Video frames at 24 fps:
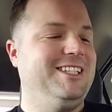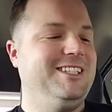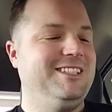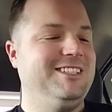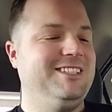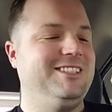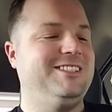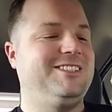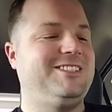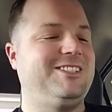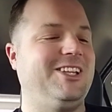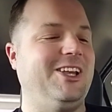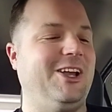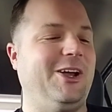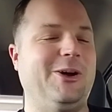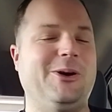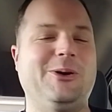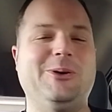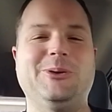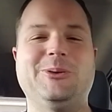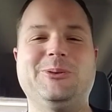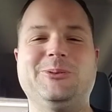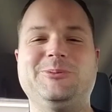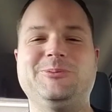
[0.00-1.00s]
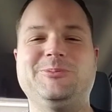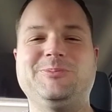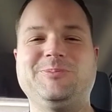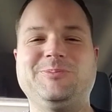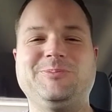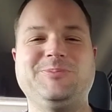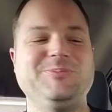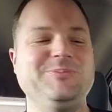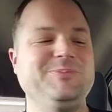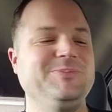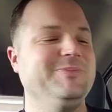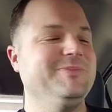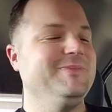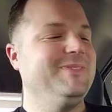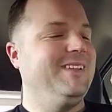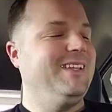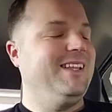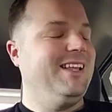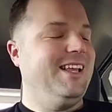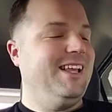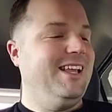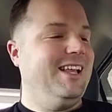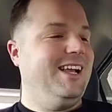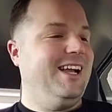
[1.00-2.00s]
So
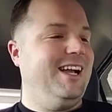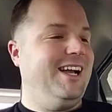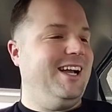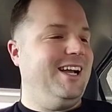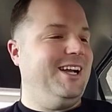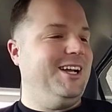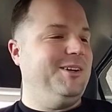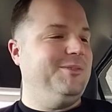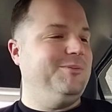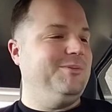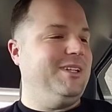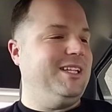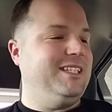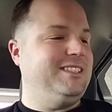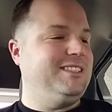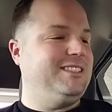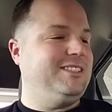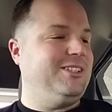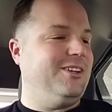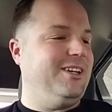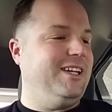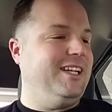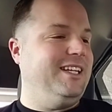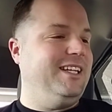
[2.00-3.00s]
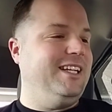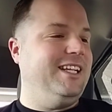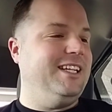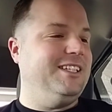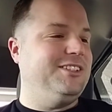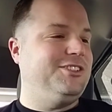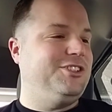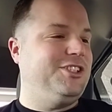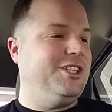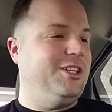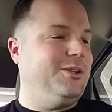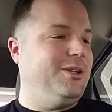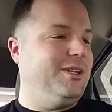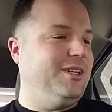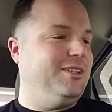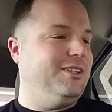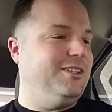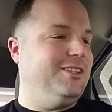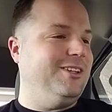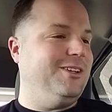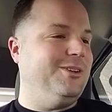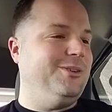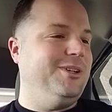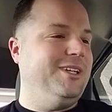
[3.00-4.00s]
um, let's go ahead and get to it.
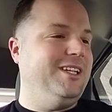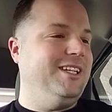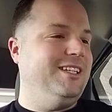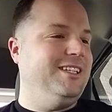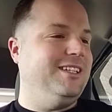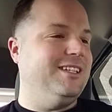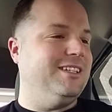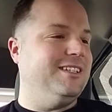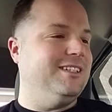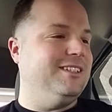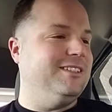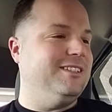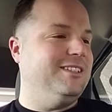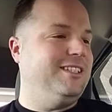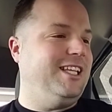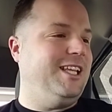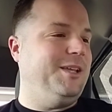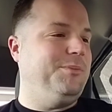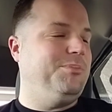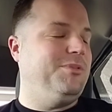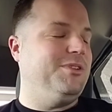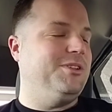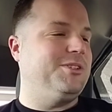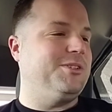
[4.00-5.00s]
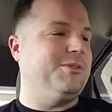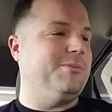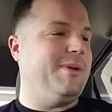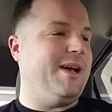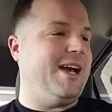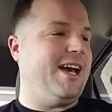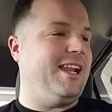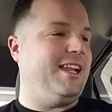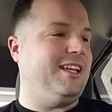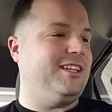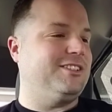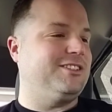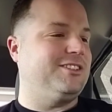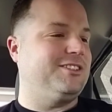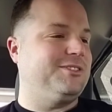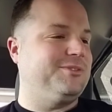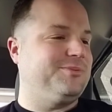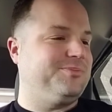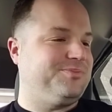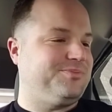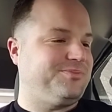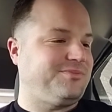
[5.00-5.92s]
No need to keep the dramatics.